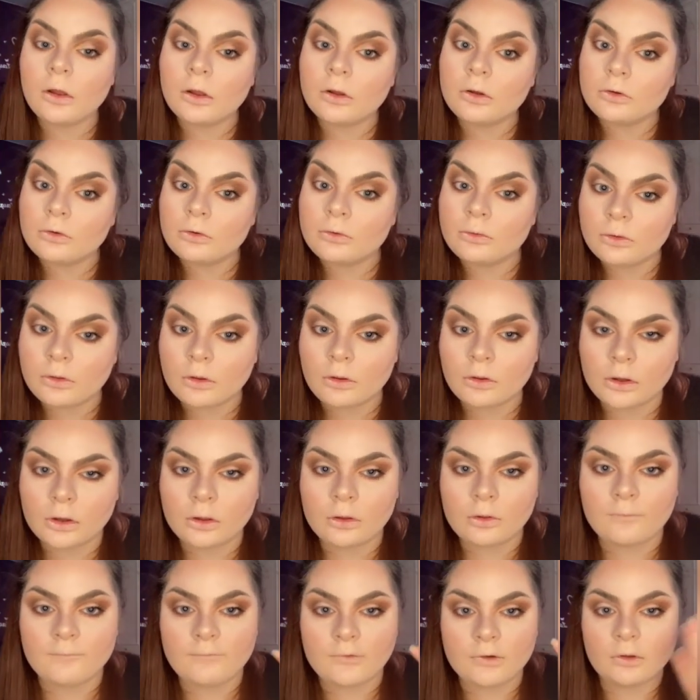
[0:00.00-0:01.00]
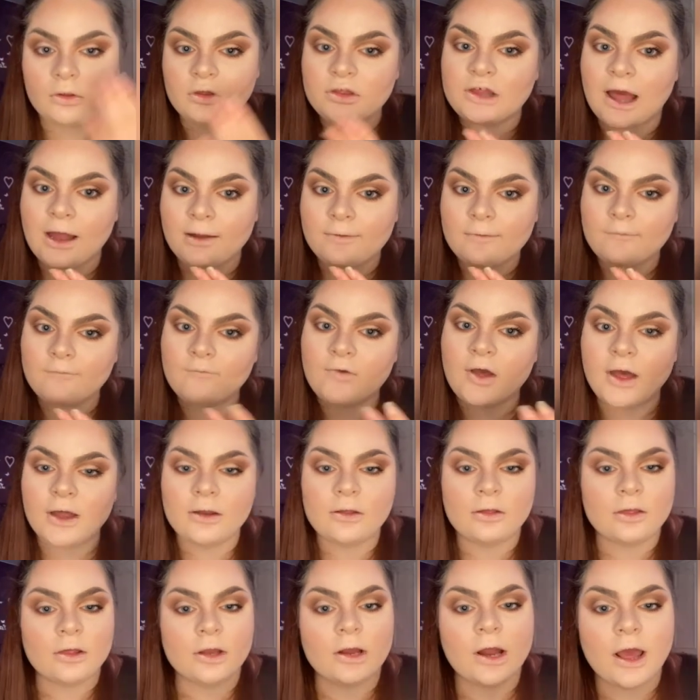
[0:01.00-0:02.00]
until you feel satisfied it's
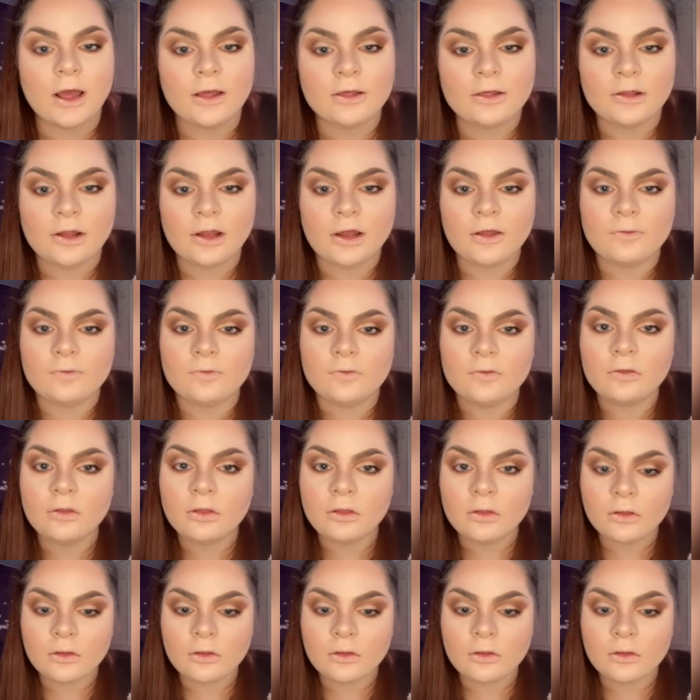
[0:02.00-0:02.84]
a nice length.